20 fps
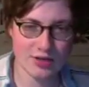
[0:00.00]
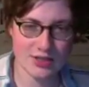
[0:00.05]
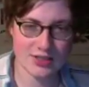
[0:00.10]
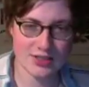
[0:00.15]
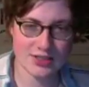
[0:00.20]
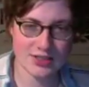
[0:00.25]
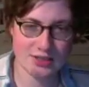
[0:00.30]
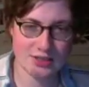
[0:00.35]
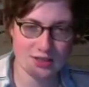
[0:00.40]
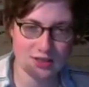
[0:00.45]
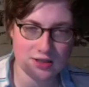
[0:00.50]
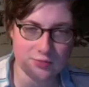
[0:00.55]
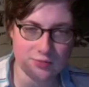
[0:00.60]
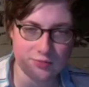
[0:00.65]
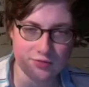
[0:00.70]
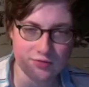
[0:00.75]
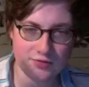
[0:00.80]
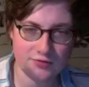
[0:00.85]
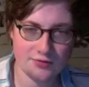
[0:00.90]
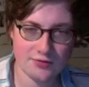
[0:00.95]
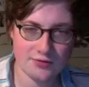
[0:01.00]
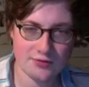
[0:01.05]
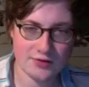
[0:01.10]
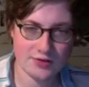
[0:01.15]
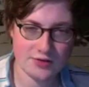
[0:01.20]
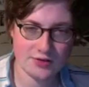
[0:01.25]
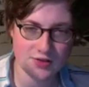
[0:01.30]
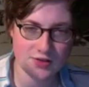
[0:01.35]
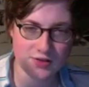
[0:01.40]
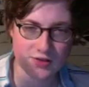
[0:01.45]
it's uh, the book
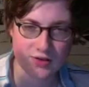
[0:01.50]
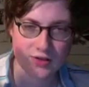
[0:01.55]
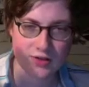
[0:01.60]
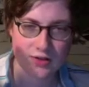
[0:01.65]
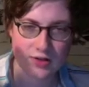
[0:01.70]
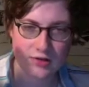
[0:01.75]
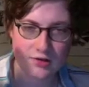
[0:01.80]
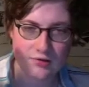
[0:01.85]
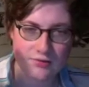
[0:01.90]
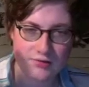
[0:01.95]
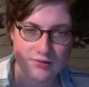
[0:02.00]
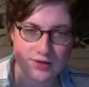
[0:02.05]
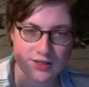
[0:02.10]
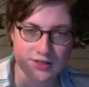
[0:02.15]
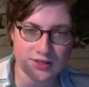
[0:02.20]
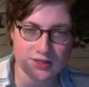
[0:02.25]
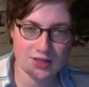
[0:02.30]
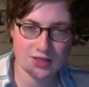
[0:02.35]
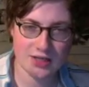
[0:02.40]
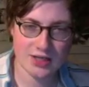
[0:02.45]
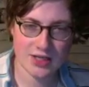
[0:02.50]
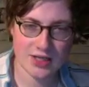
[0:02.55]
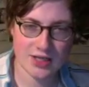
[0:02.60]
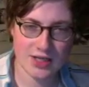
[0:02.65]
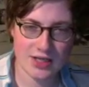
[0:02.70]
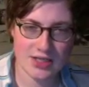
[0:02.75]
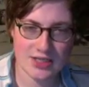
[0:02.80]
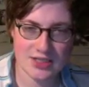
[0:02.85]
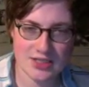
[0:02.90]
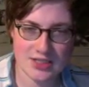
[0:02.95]
version reads like
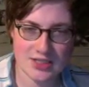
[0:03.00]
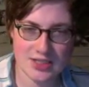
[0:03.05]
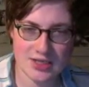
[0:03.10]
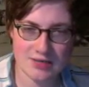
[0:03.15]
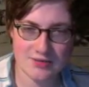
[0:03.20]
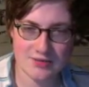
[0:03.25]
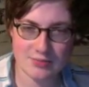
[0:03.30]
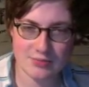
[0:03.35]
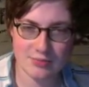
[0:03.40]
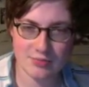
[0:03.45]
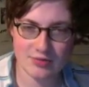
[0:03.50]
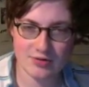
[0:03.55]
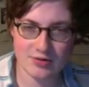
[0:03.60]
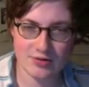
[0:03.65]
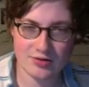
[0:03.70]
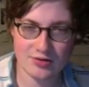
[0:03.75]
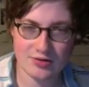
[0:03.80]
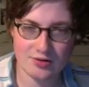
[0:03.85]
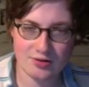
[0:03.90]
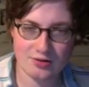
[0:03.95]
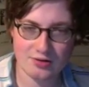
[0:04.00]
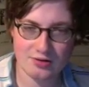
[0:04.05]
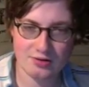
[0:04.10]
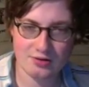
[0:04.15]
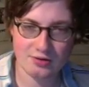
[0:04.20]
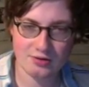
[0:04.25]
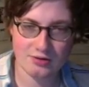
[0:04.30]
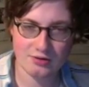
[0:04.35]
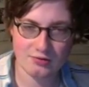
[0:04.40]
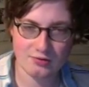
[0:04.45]
a James Bond
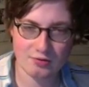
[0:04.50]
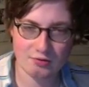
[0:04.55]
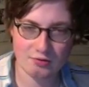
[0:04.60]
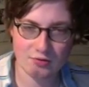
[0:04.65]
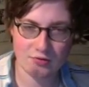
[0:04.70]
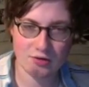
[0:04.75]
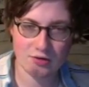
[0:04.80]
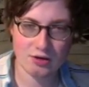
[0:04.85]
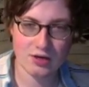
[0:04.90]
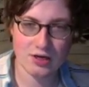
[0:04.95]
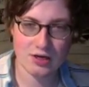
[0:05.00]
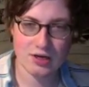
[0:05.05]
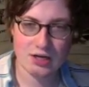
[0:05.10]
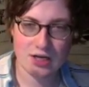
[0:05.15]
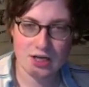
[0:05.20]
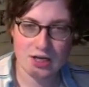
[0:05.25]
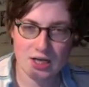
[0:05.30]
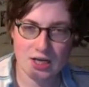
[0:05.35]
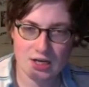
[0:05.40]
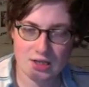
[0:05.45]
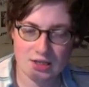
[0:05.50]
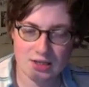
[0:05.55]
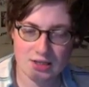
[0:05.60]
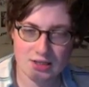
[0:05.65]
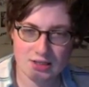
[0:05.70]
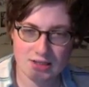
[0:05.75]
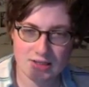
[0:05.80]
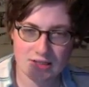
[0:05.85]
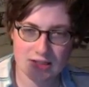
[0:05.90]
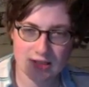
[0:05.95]
novel. Like,
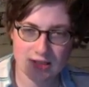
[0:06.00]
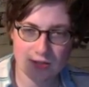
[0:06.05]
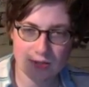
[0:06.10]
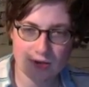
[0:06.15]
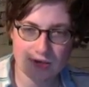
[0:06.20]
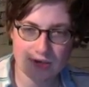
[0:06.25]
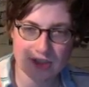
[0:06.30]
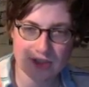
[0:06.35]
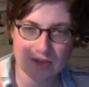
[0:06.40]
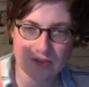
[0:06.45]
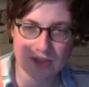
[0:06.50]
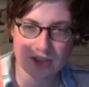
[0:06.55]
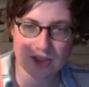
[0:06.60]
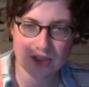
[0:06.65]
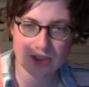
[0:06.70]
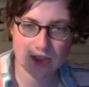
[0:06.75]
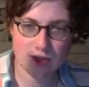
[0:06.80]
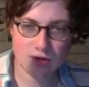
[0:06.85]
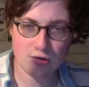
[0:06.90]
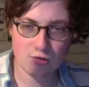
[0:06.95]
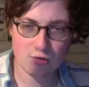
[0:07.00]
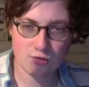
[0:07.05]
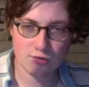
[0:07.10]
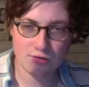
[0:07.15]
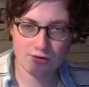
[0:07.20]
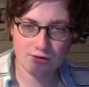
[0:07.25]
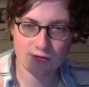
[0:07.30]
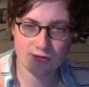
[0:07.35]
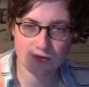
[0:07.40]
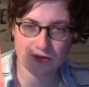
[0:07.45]
this is the most obscure
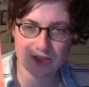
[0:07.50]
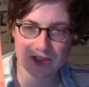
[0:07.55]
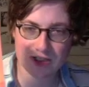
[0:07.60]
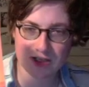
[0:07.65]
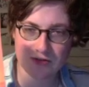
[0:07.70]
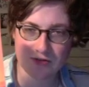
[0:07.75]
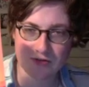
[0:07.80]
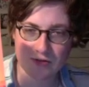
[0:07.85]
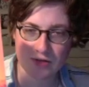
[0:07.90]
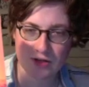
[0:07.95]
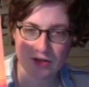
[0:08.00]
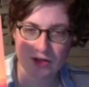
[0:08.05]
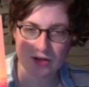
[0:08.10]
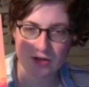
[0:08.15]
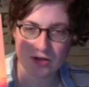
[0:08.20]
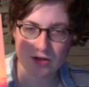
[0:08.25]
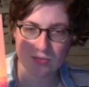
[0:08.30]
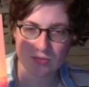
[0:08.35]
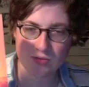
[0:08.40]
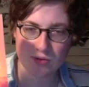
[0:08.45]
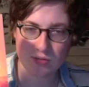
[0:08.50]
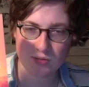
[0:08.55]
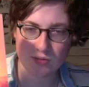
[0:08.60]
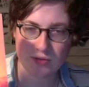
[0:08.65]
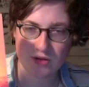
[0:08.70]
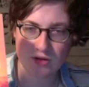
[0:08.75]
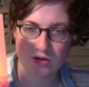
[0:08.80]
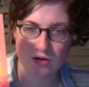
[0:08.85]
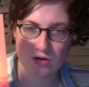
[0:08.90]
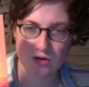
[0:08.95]
reference ever that probably
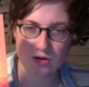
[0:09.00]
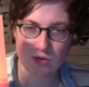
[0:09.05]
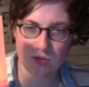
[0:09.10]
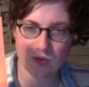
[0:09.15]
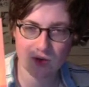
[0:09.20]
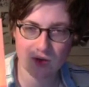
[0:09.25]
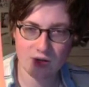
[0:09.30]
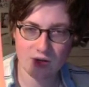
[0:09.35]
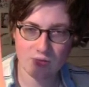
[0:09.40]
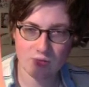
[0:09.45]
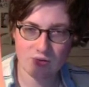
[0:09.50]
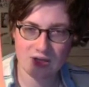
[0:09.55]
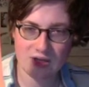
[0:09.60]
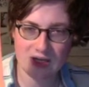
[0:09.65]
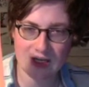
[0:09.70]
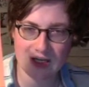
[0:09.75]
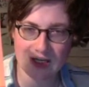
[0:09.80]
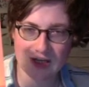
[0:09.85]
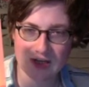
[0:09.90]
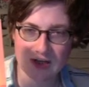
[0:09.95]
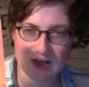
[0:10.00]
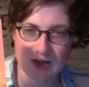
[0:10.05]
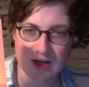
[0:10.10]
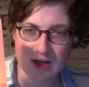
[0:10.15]
nobody will get.